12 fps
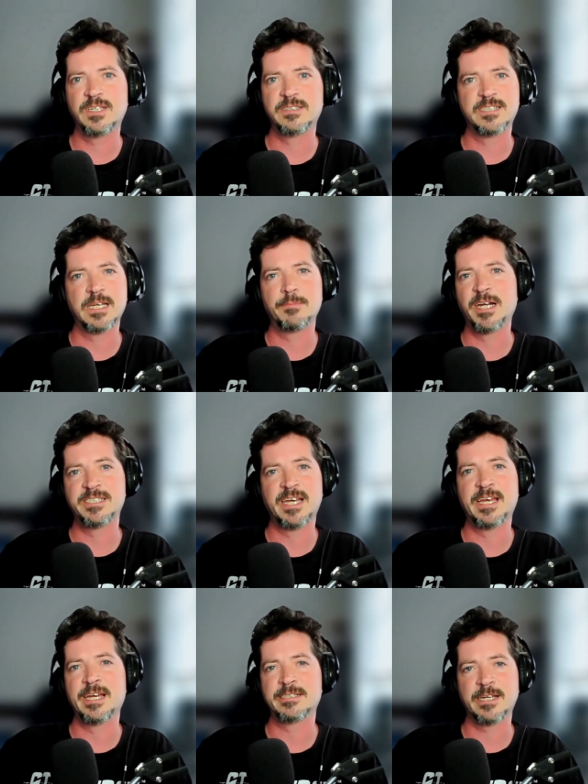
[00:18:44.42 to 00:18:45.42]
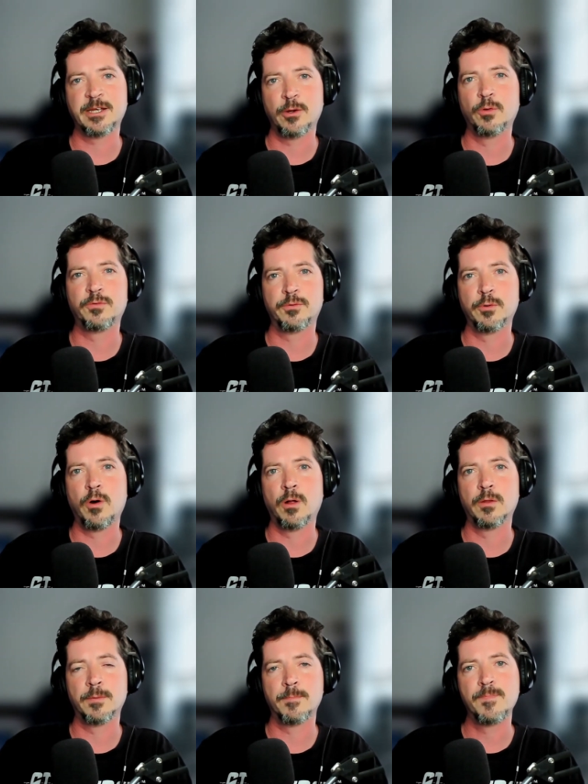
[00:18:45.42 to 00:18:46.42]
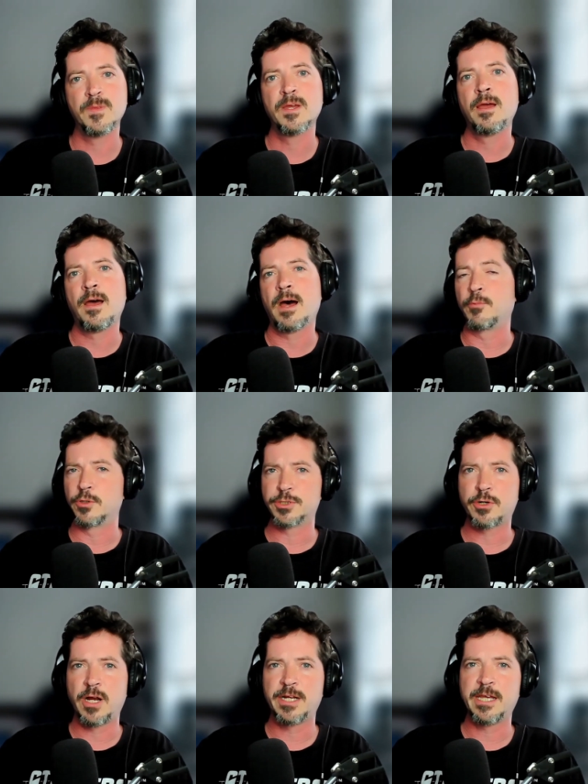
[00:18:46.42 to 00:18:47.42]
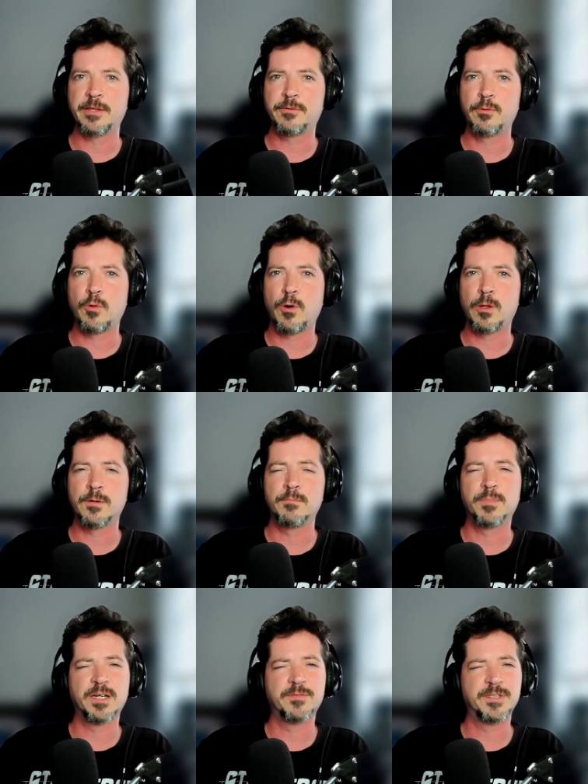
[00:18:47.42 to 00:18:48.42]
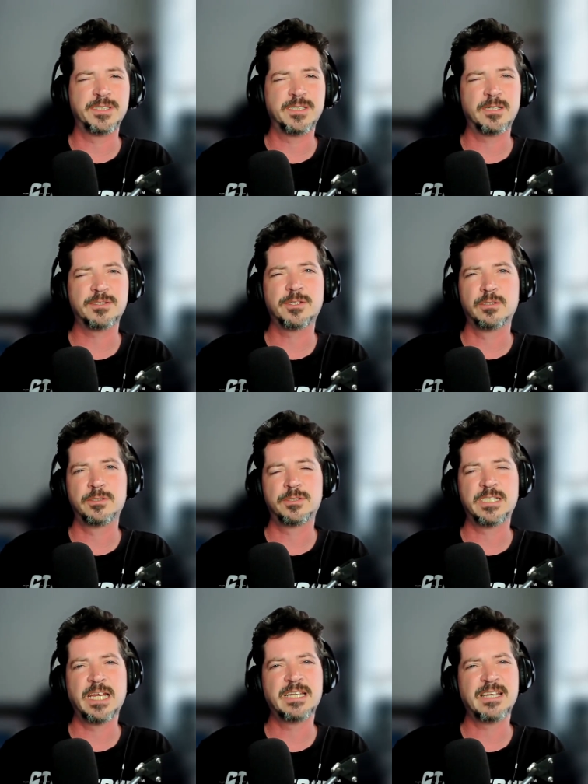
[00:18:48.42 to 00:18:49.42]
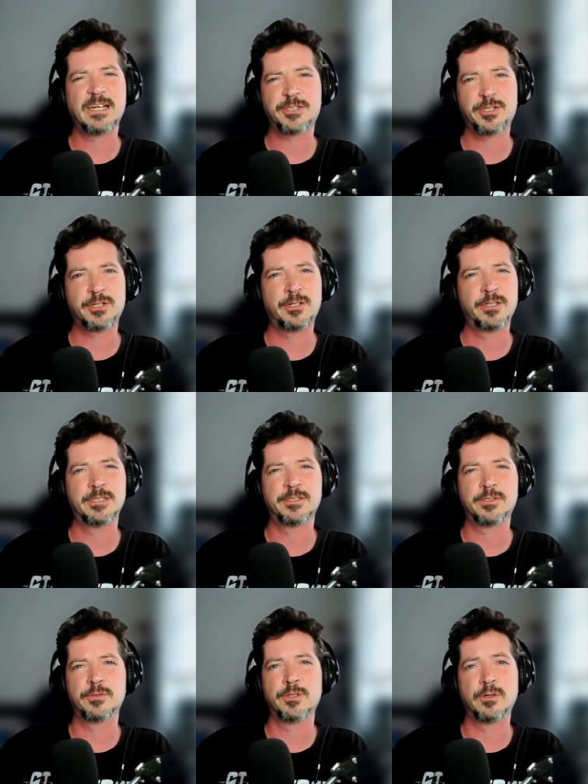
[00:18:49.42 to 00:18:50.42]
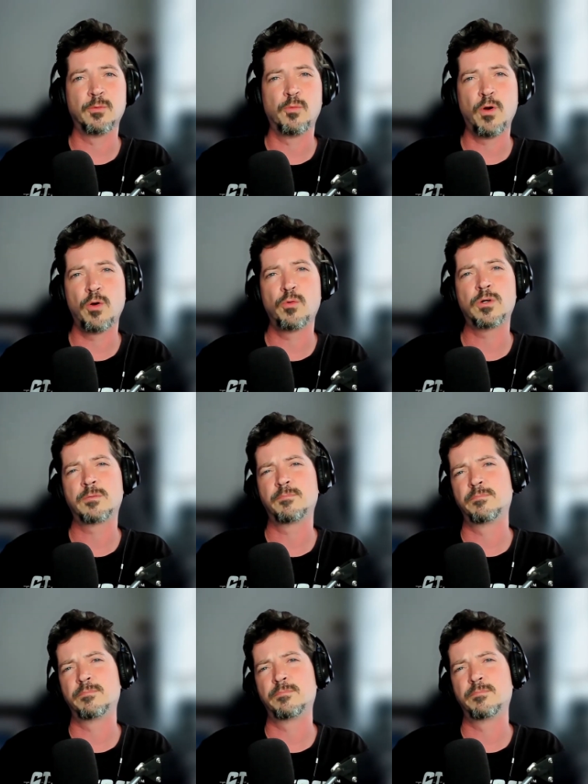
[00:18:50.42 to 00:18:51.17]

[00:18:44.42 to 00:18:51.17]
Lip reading: day by day as I go through all of them. I'm going to try to get through all of them, but if it does take that turn into the woke